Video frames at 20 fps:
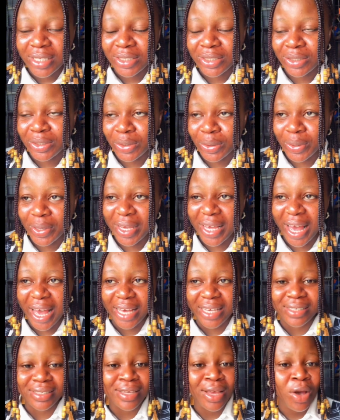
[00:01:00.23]
So you
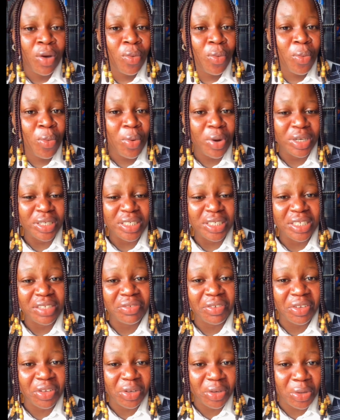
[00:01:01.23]
guys, watch
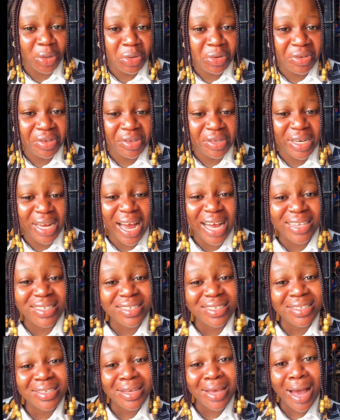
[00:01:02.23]
this video closely and
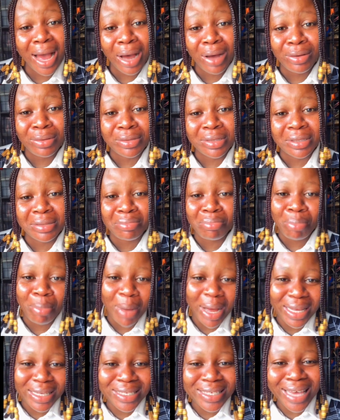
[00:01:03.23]
see how
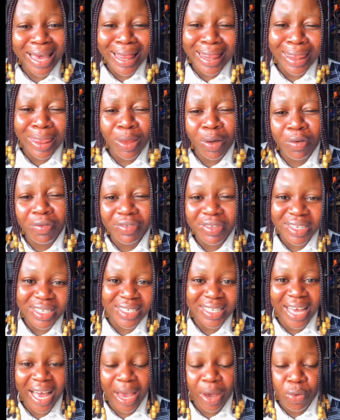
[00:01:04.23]
smart enough
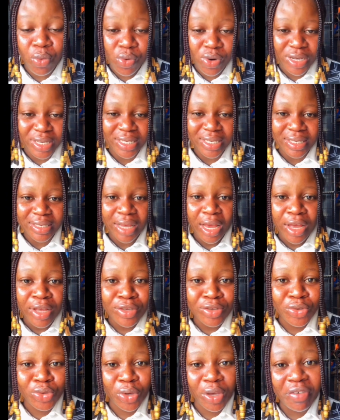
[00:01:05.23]
this guy was
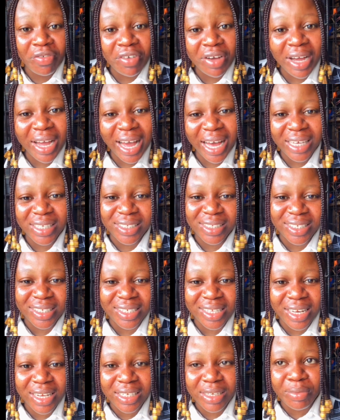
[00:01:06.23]
to even catch
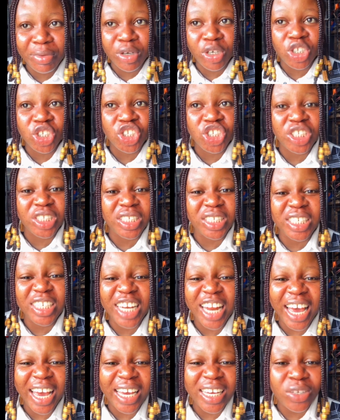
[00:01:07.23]
this lady, because she
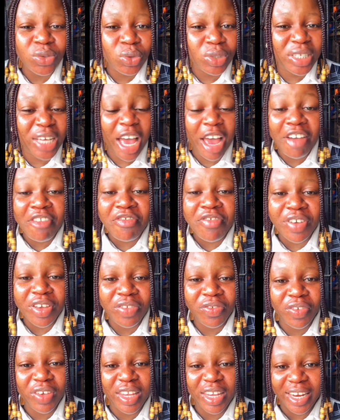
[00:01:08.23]
denied with
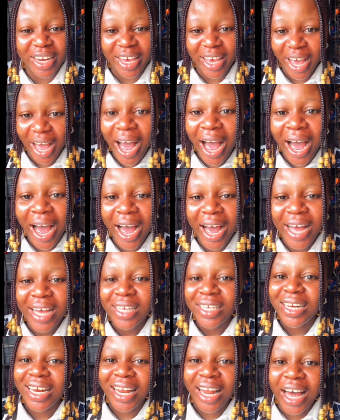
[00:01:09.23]
everything intact.
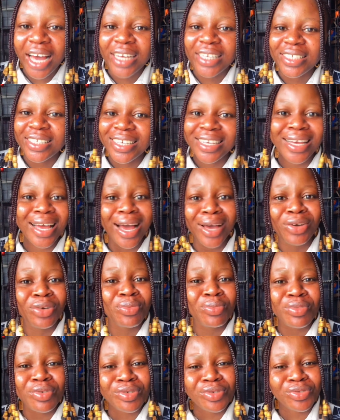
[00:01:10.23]
Like, the guy
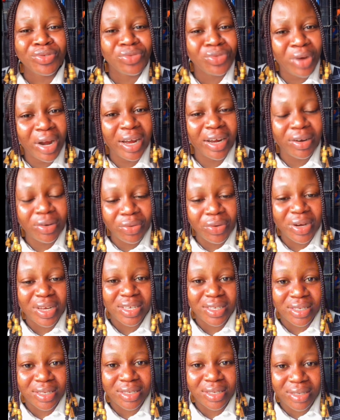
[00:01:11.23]
almost ran
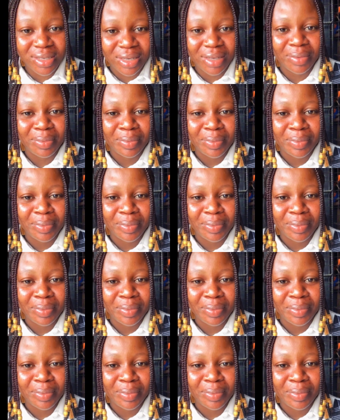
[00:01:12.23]
crazy.